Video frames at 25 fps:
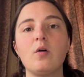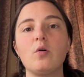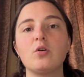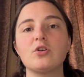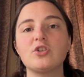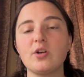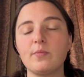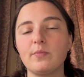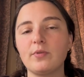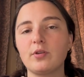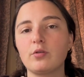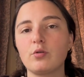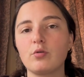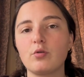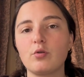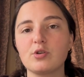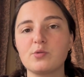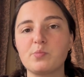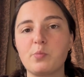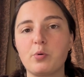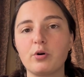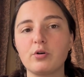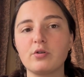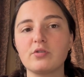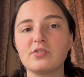Jumping through those
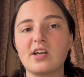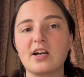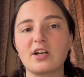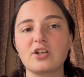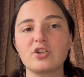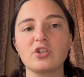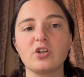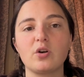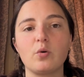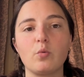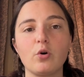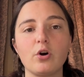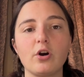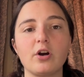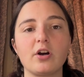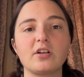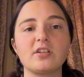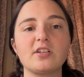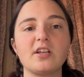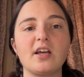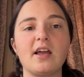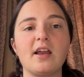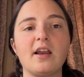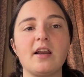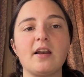portals actually
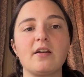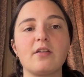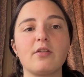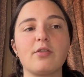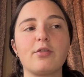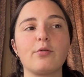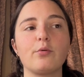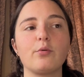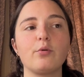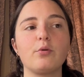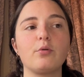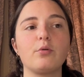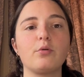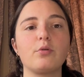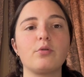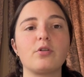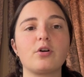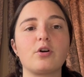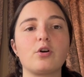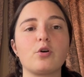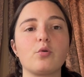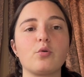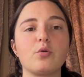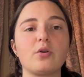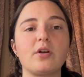worked. And through the
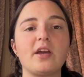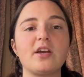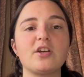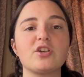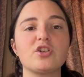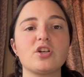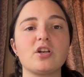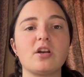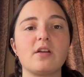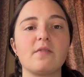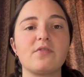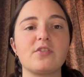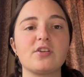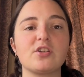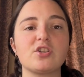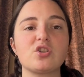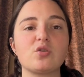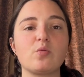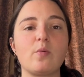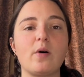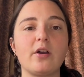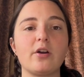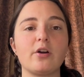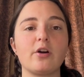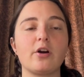creation of this
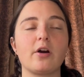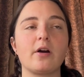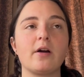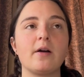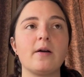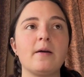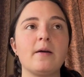sweater